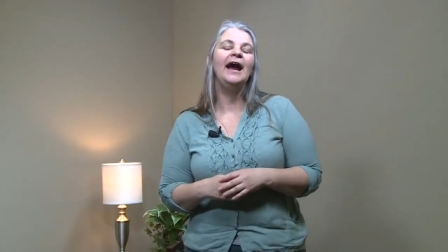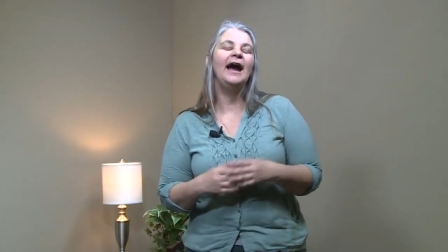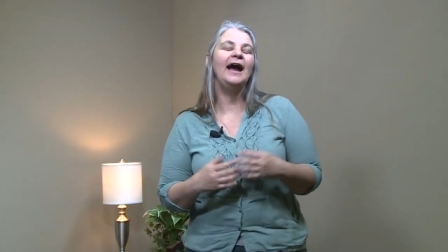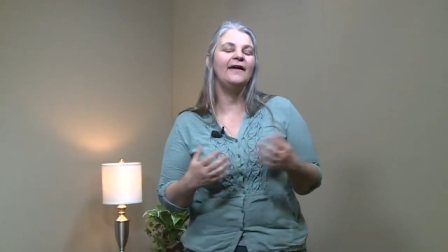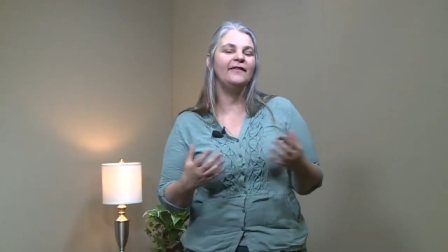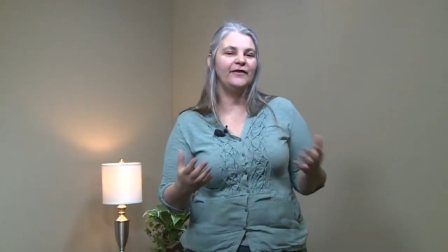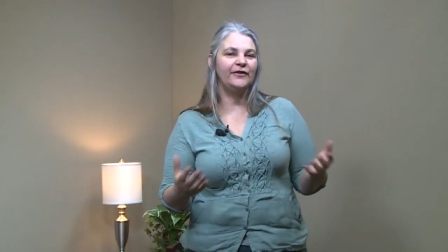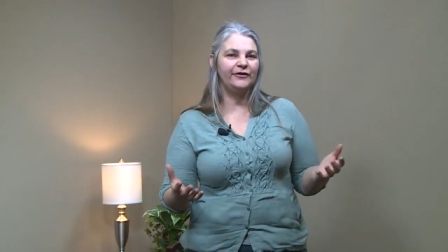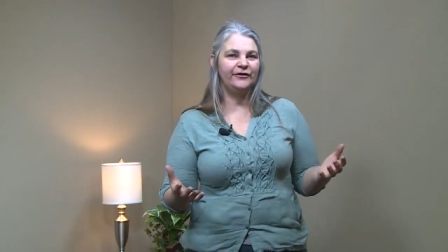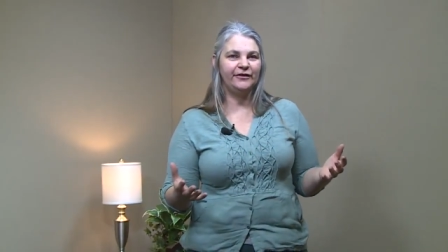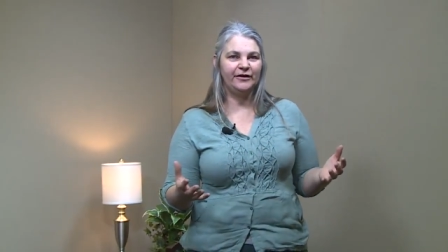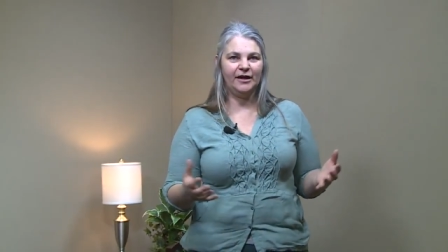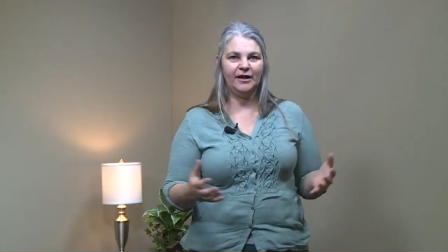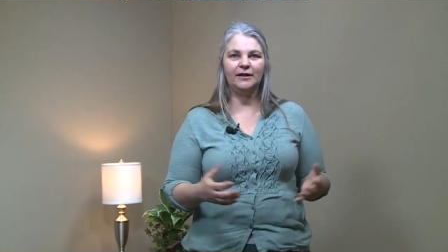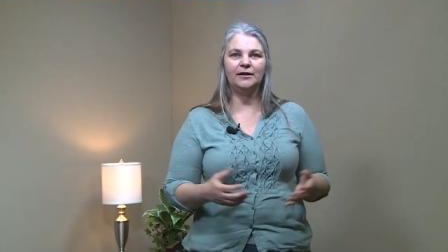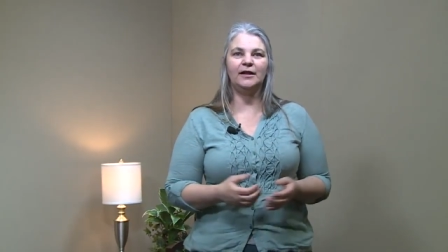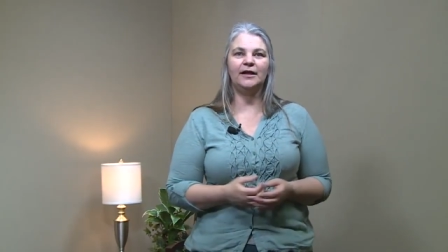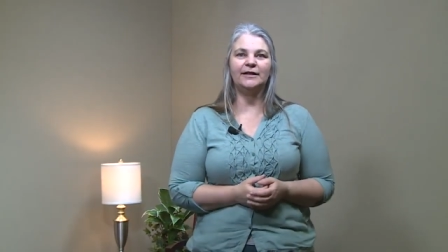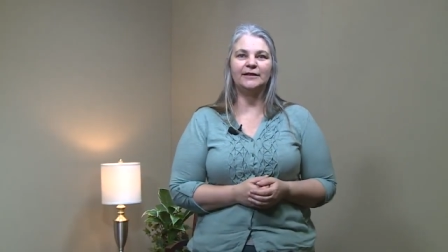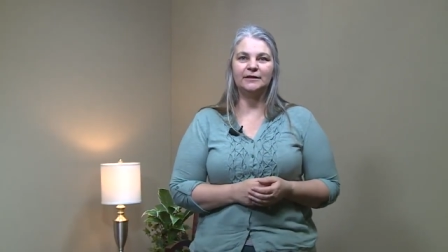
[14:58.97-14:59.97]
and they're
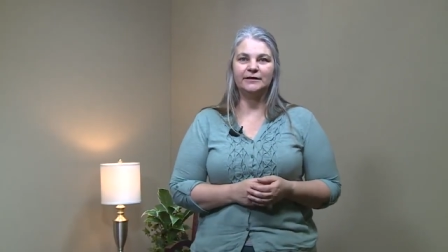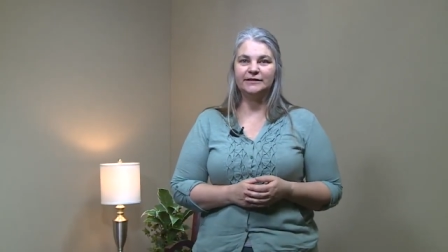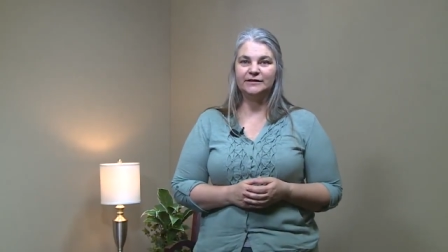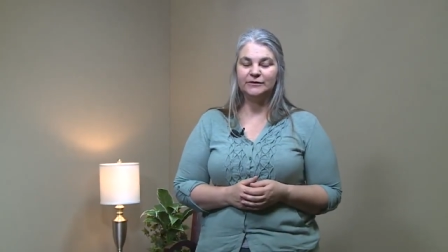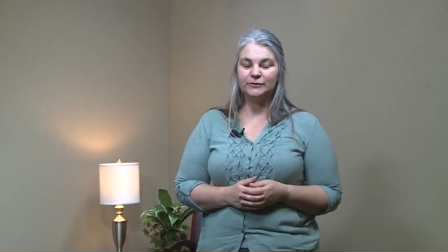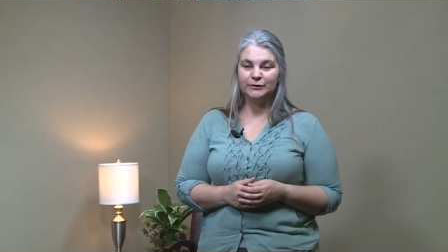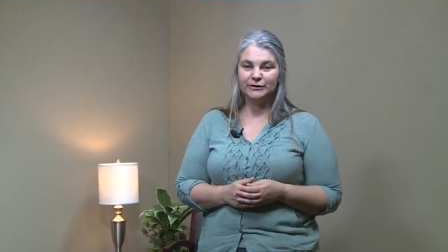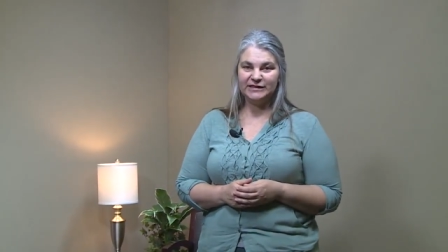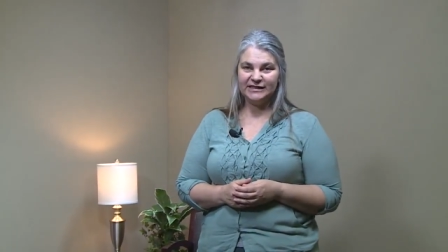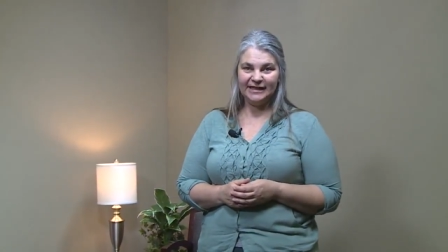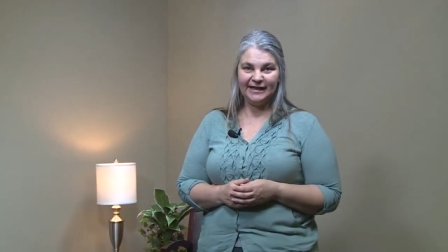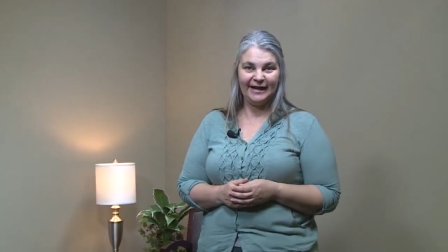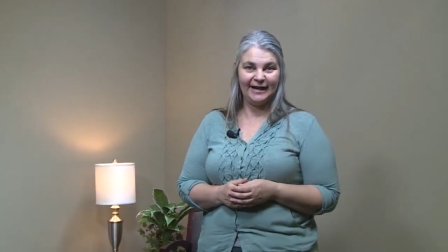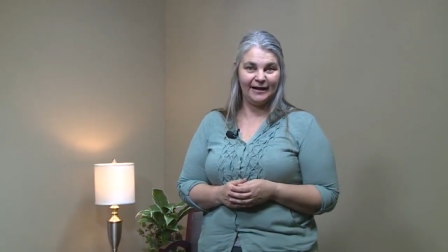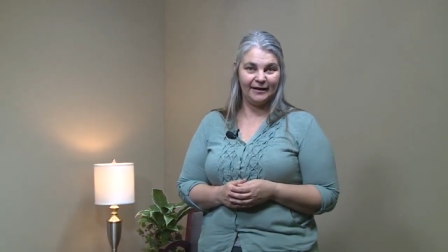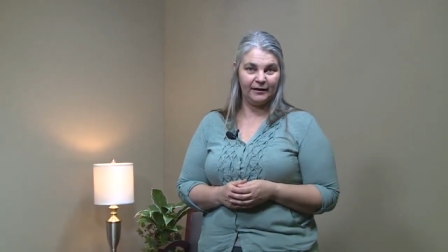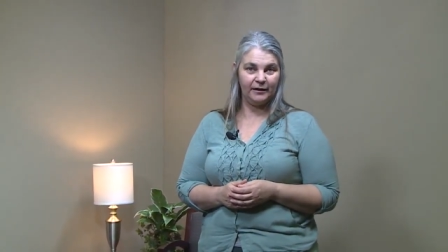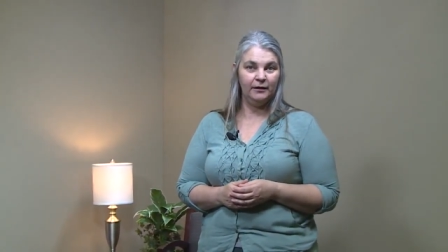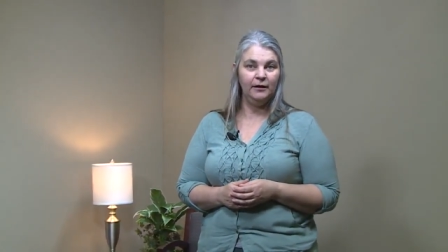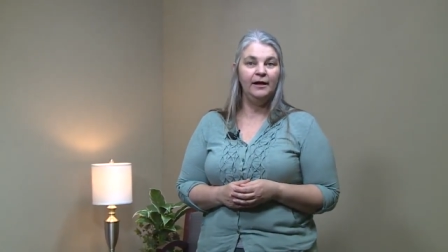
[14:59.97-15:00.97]
not likely to
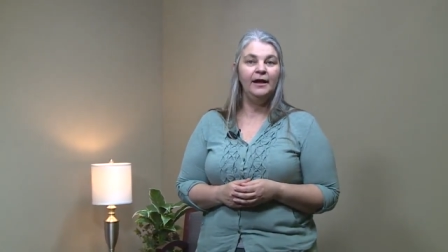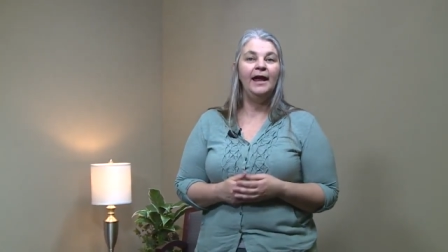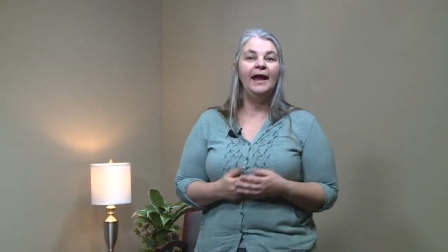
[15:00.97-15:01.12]
attack.